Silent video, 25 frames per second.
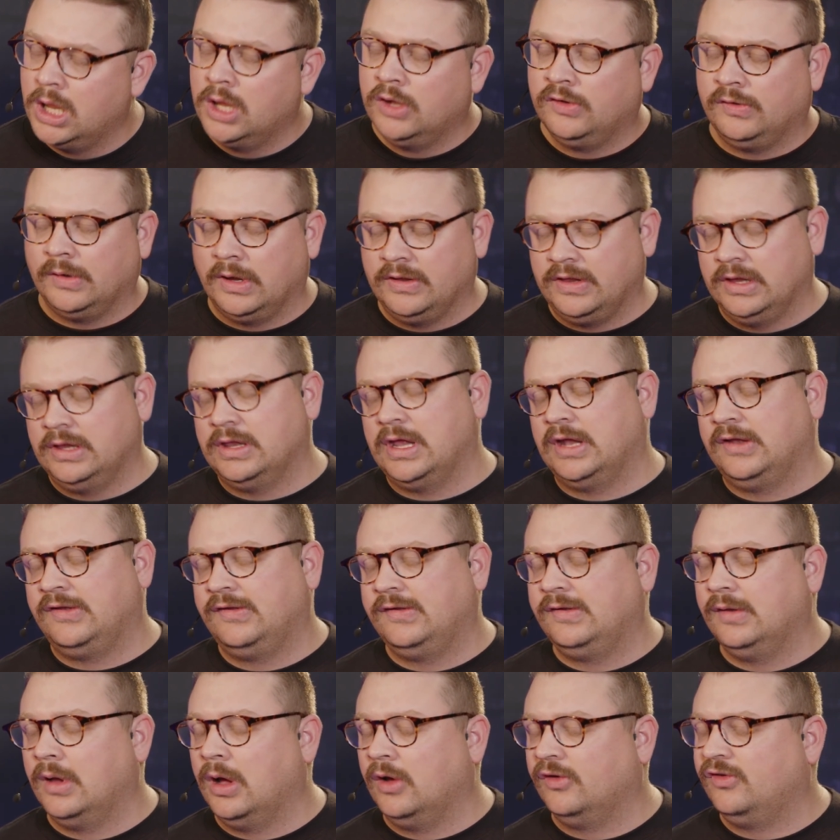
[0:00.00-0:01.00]
So I think
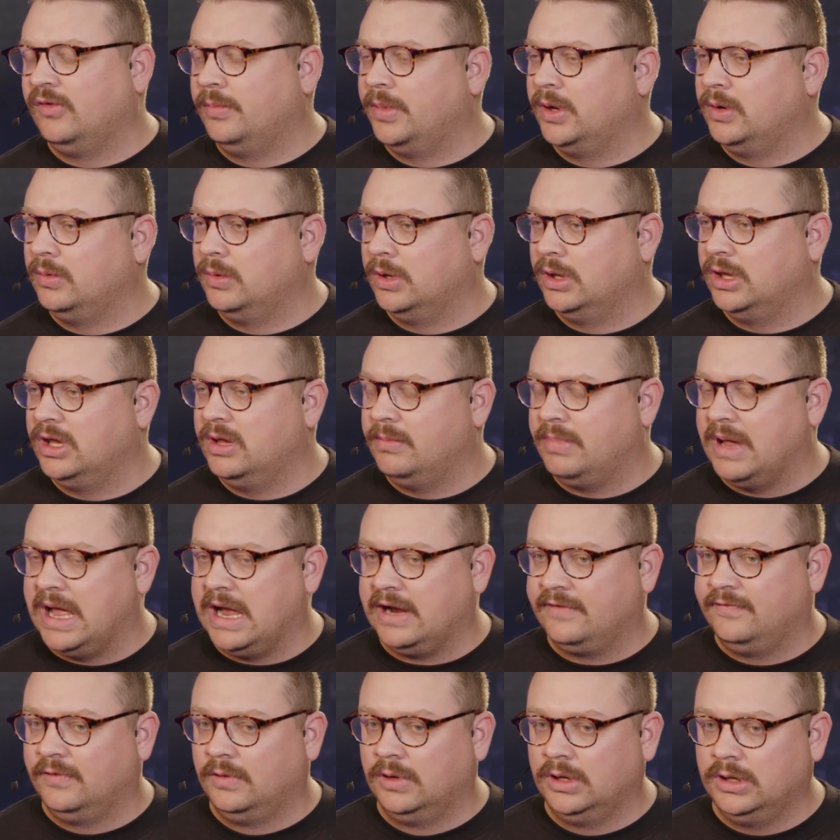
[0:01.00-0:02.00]
that's also been really
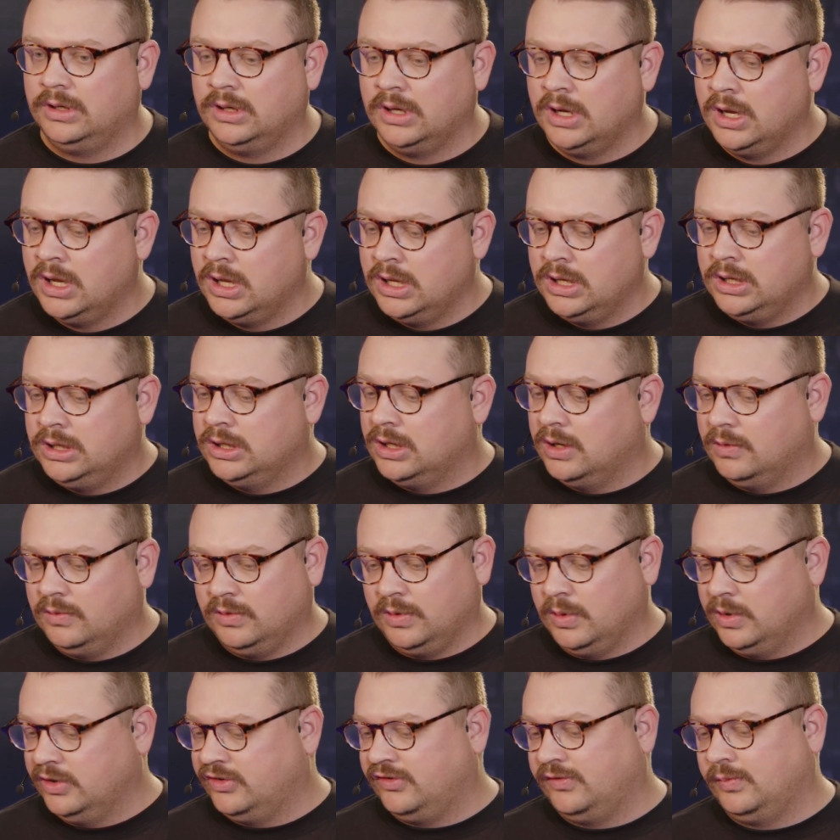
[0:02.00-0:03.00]
impactful, and
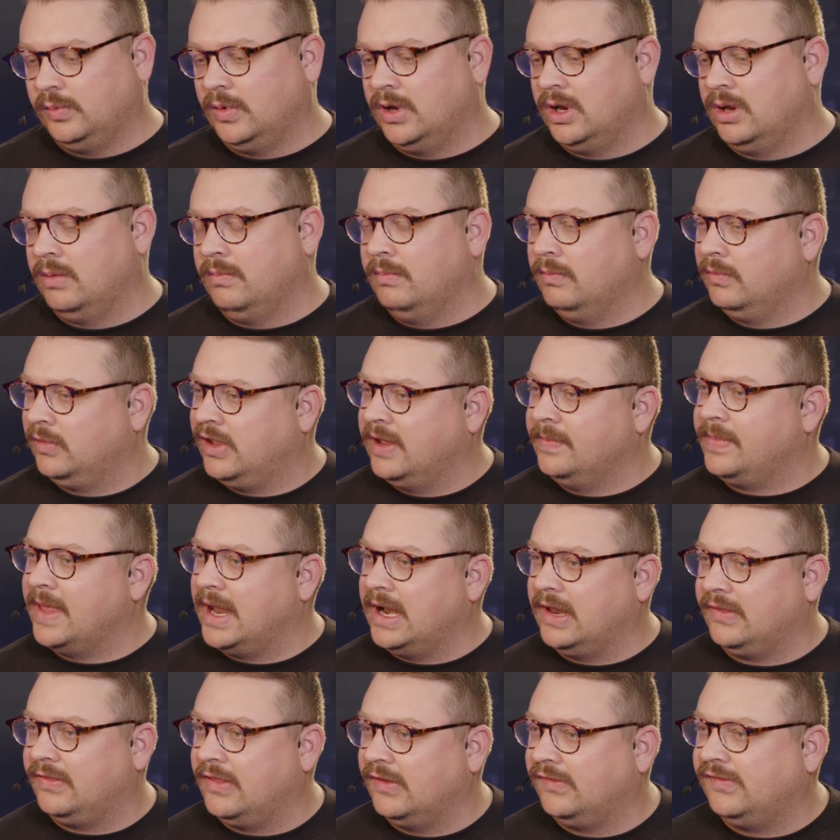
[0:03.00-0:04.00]
we would just want to keep
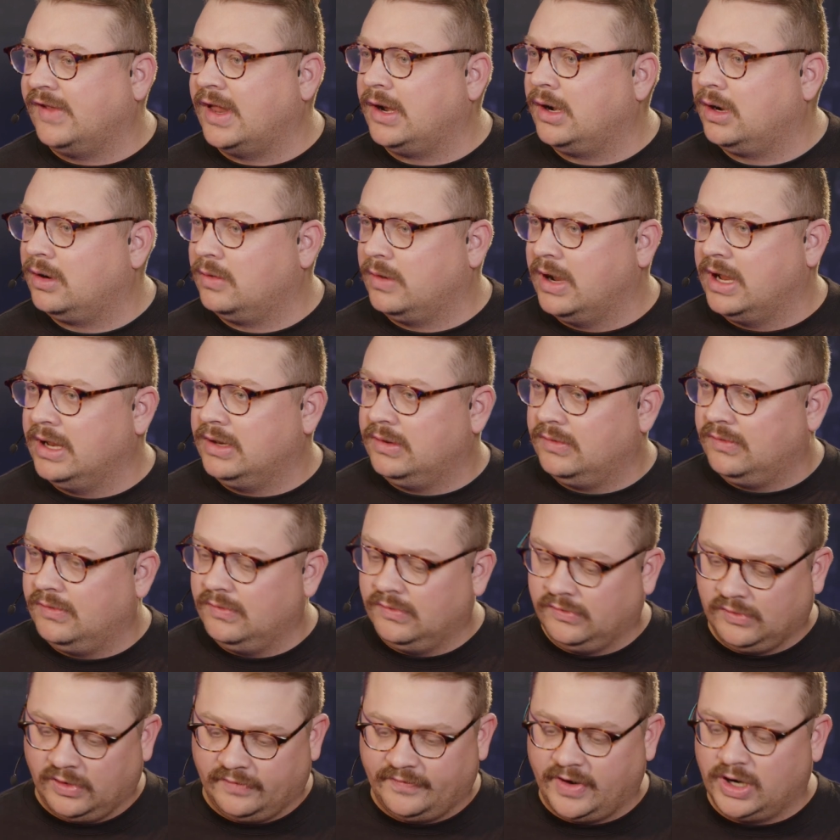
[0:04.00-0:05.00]
that at the center, right?
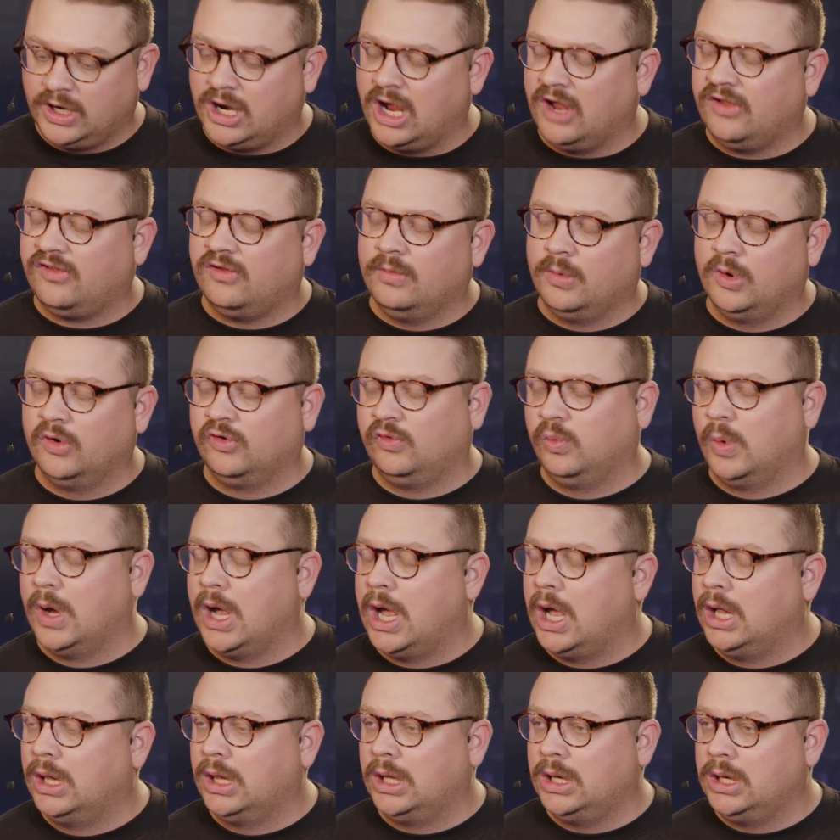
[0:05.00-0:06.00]
Serve our customers
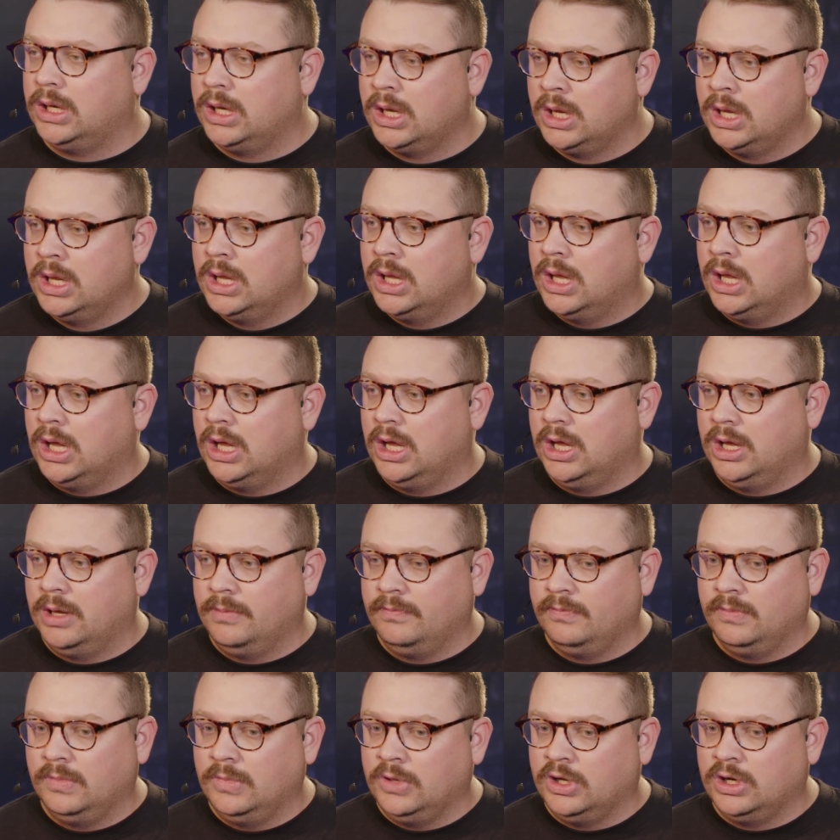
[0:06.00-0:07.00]
well, and
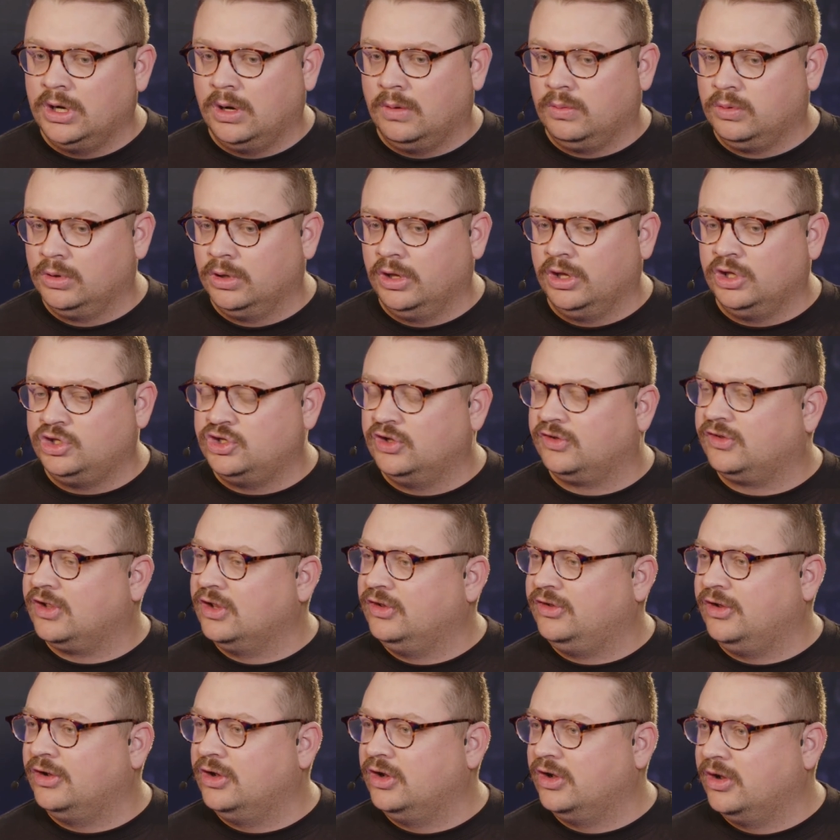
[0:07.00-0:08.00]
really just
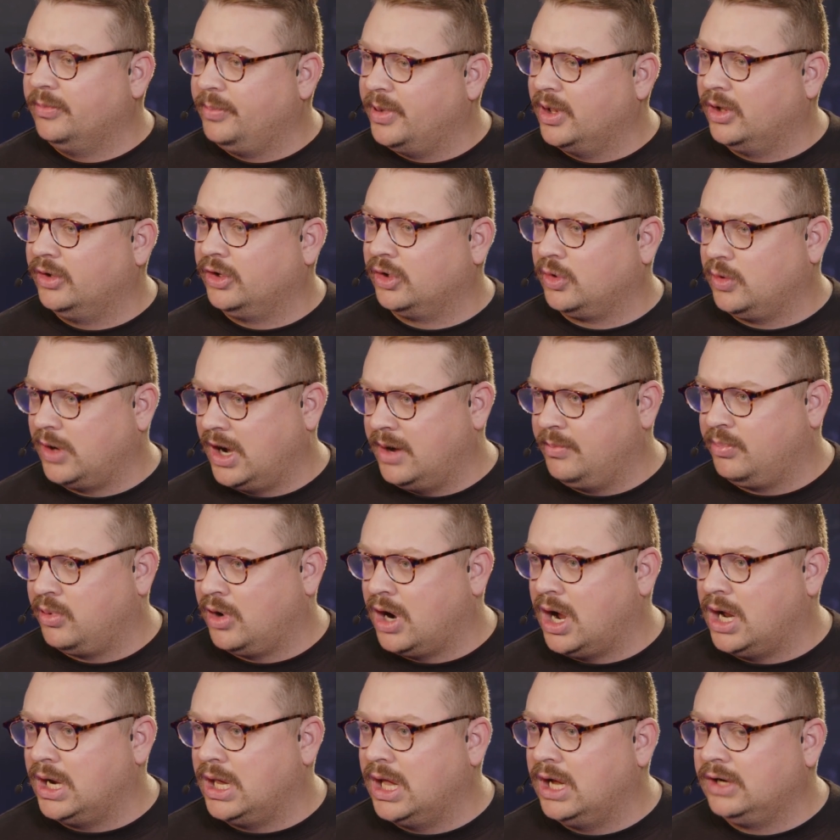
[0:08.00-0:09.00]
continue to build a great
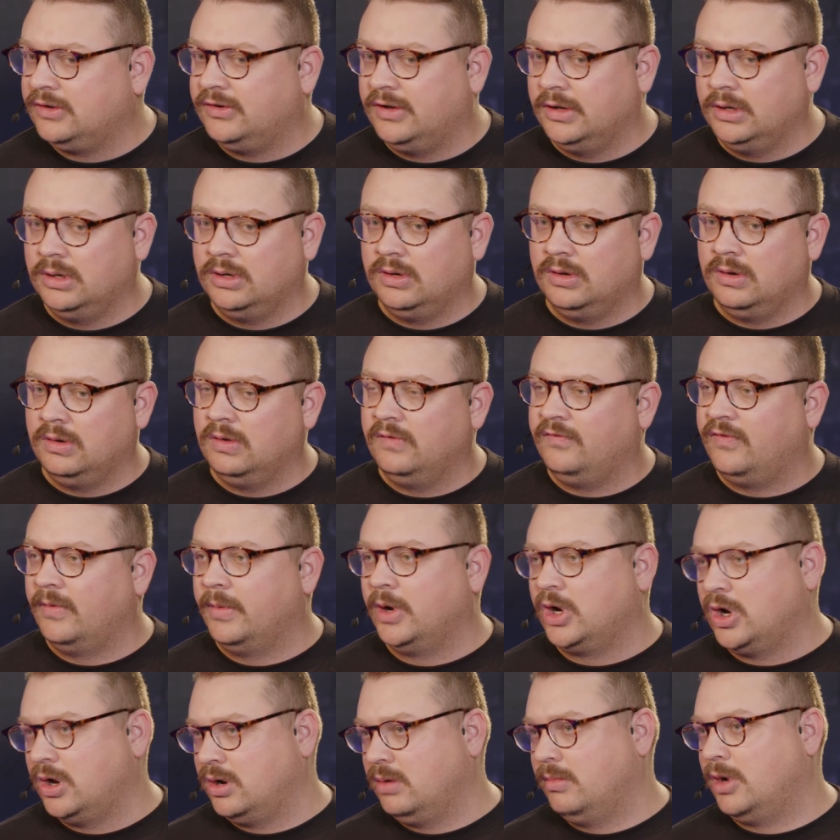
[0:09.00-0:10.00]
product, and from
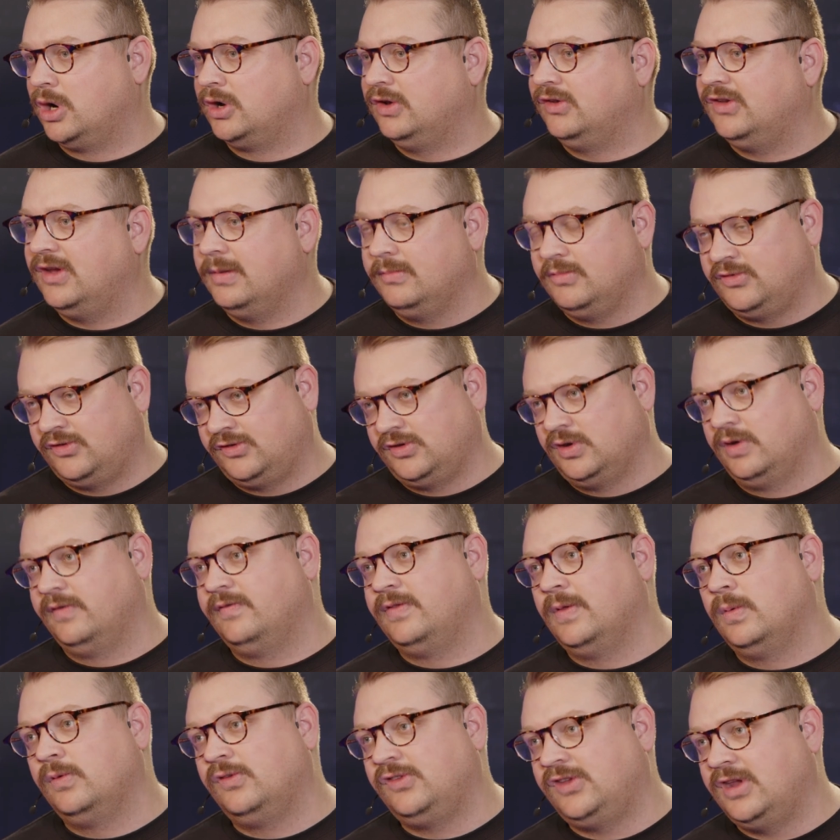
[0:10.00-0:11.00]
a go-to-market team,
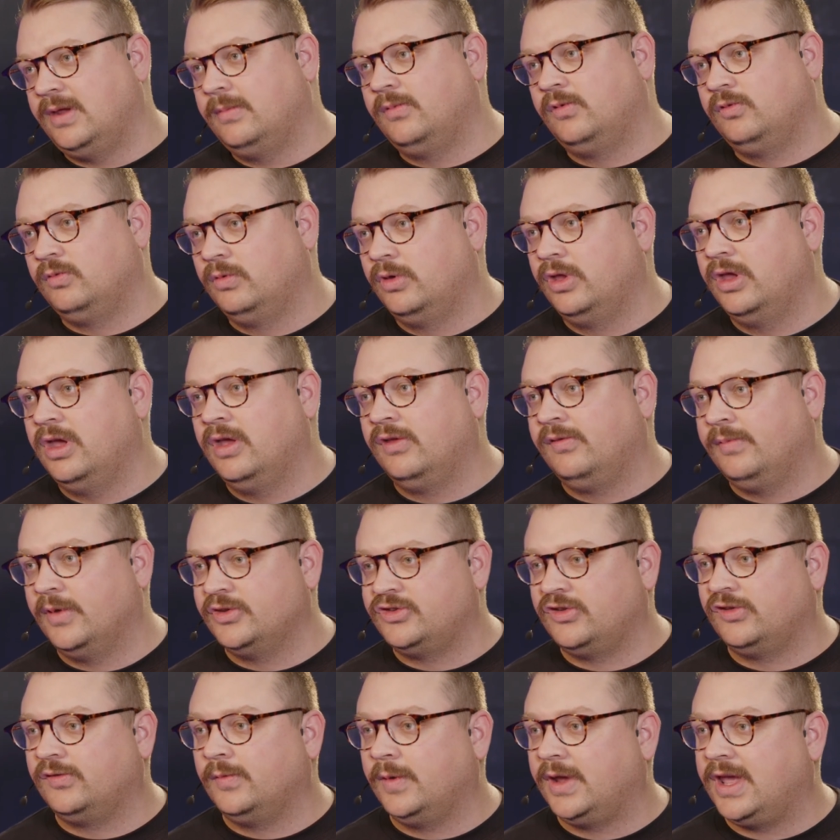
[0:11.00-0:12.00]
serve those teams really as
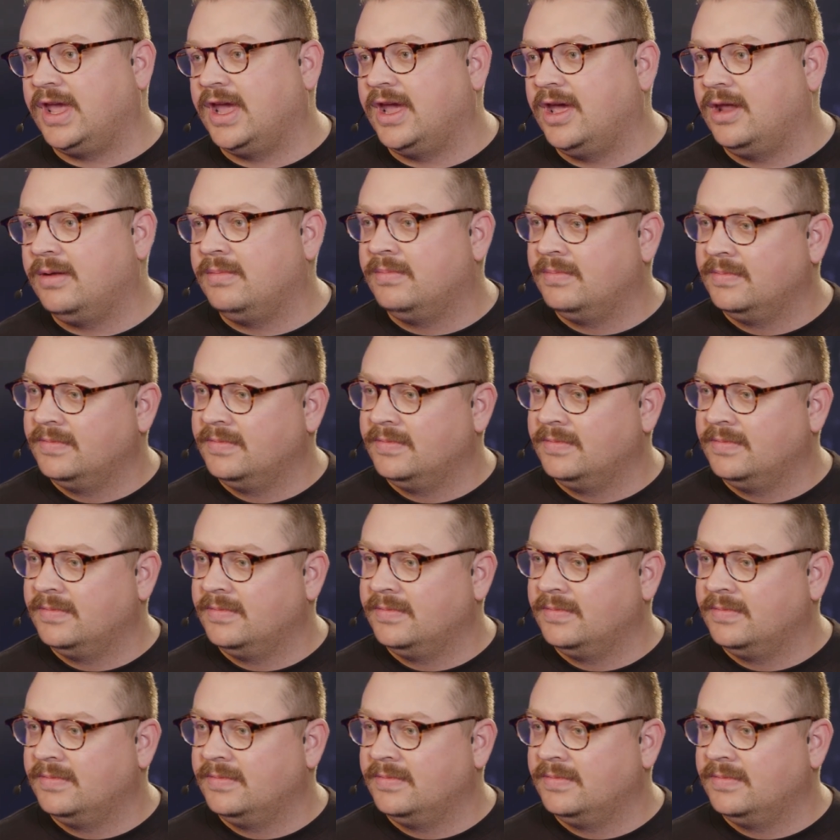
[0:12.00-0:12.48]
much as we can.